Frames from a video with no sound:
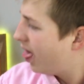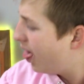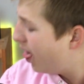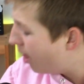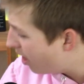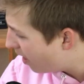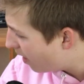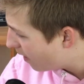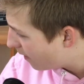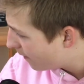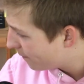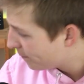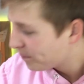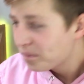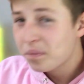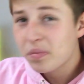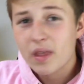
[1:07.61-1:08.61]

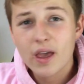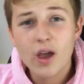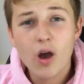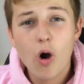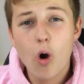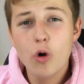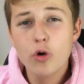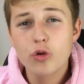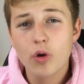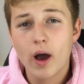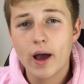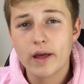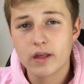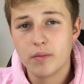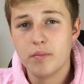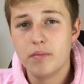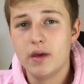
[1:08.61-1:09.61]
It also
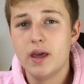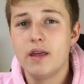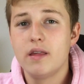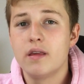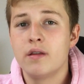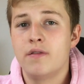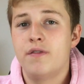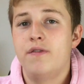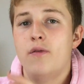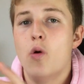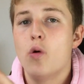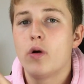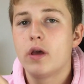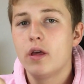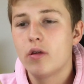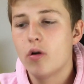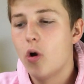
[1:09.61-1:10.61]
has amazing
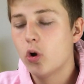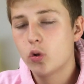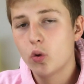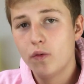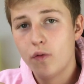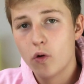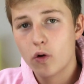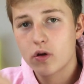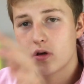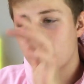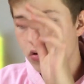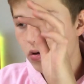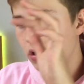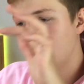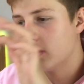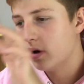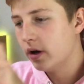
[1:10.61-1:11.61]
autofocus,
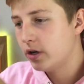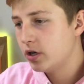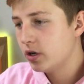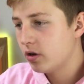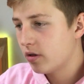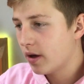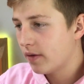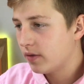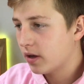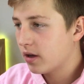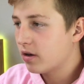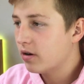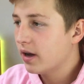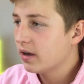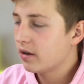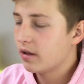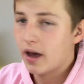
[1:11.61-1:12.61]
so you actually just have to
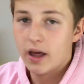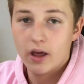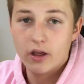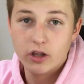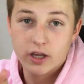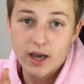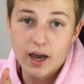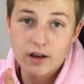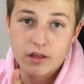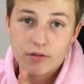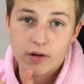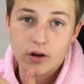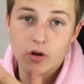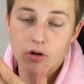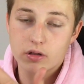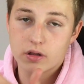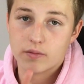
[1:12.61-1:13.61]
click you can't see it
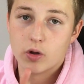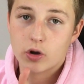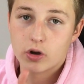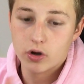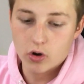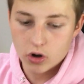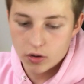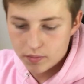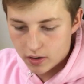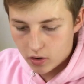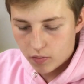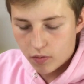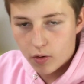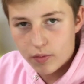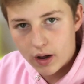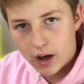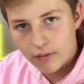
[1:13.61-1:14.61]
right now because I'm not got it on, but I'll
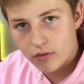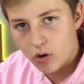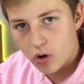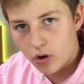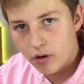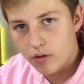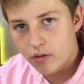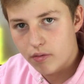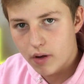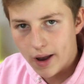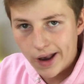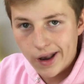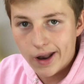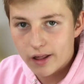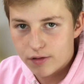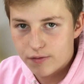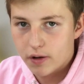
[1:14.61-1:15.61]
probably have it on
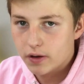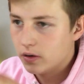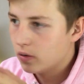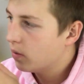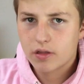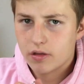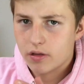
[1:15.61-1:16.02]
in this video.